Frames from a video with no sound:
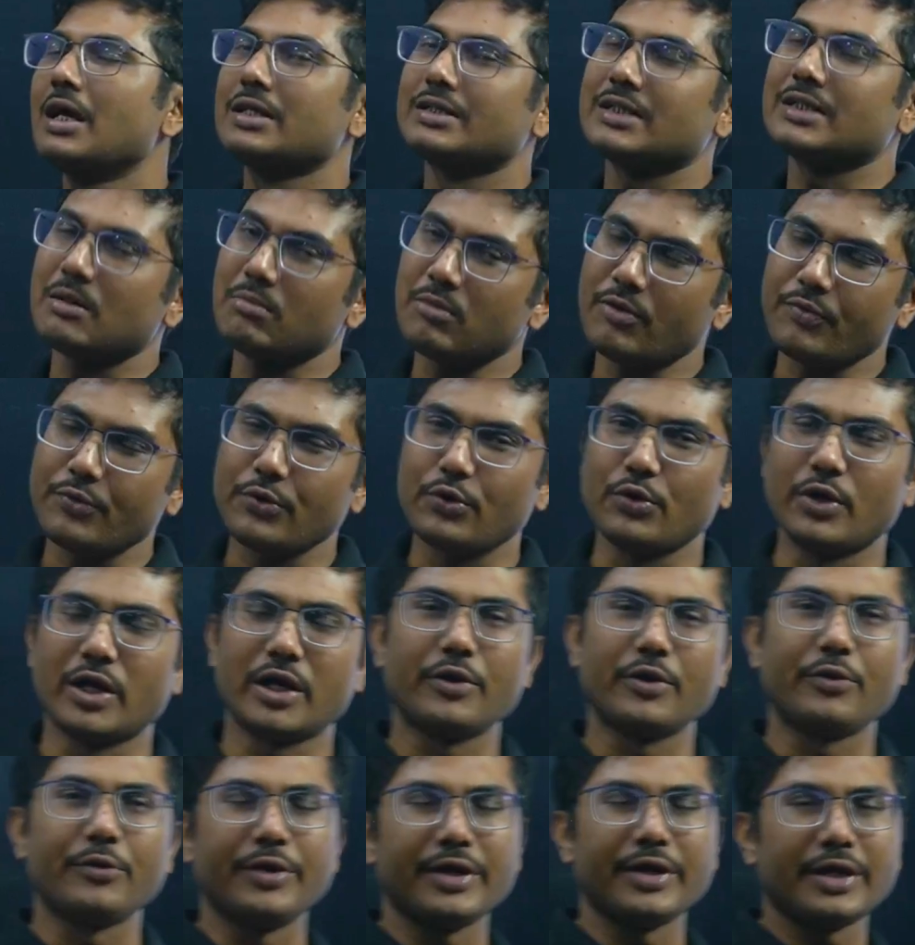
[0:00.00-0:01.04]
Some of you are
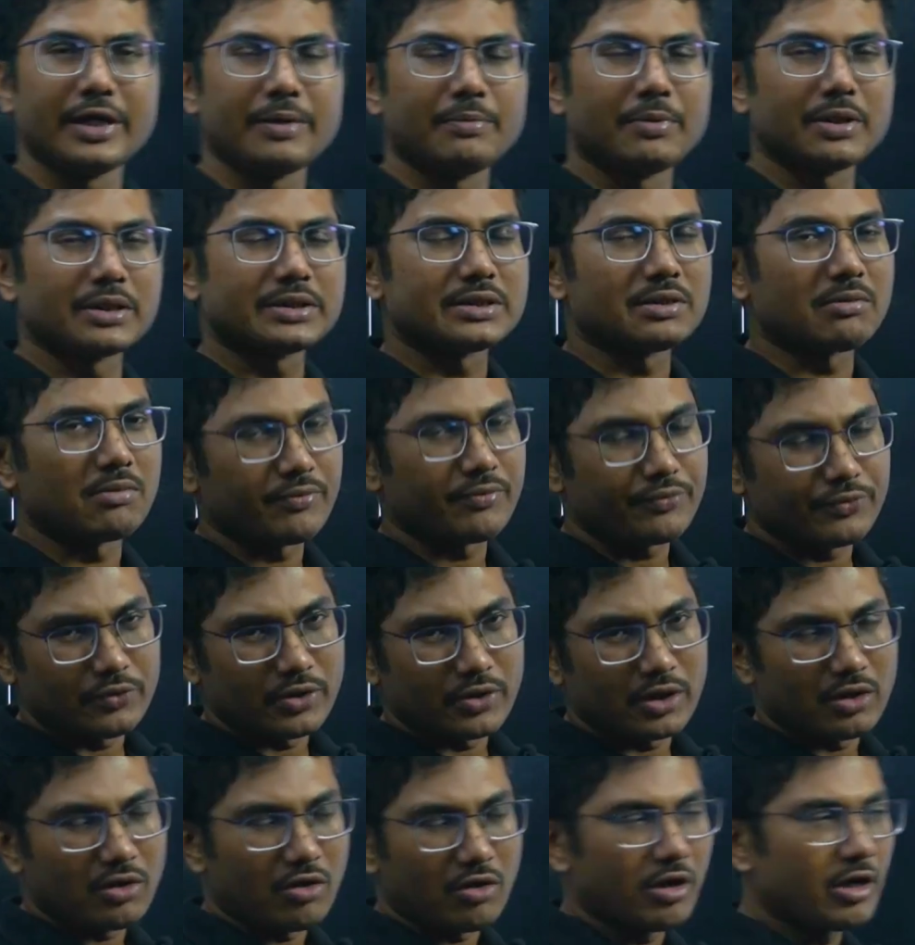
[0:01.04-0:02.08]
doing it, but some of you are
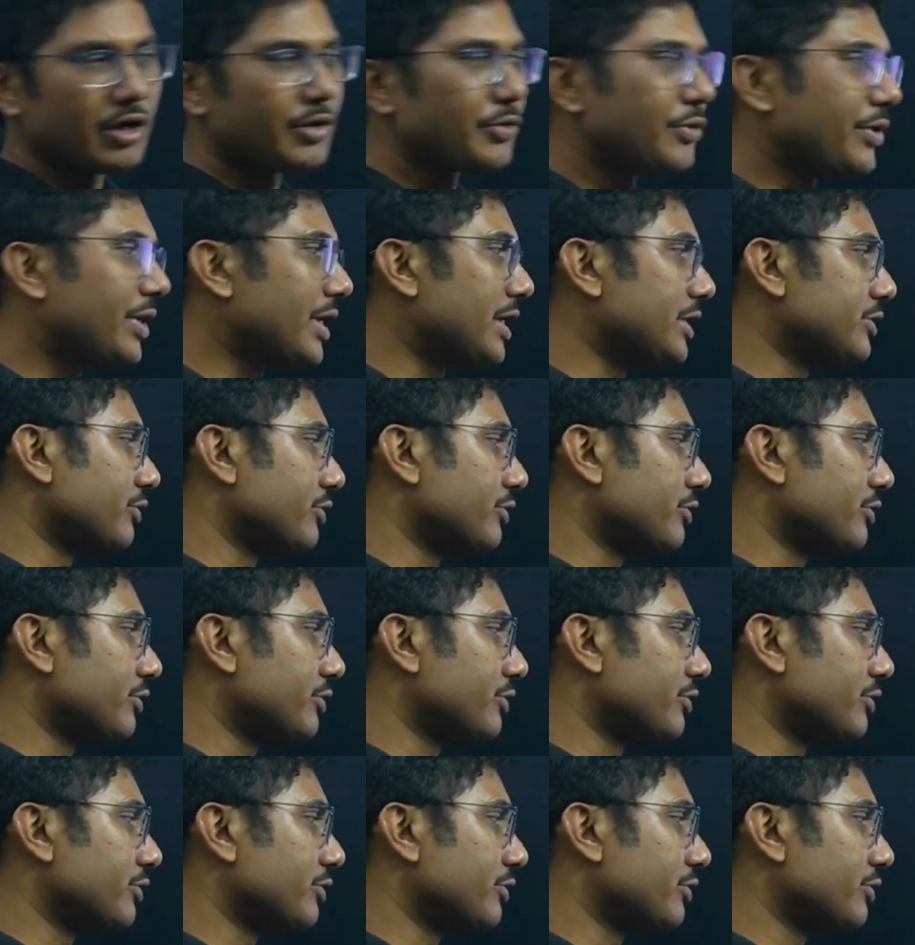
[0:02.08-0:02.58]
not doing it.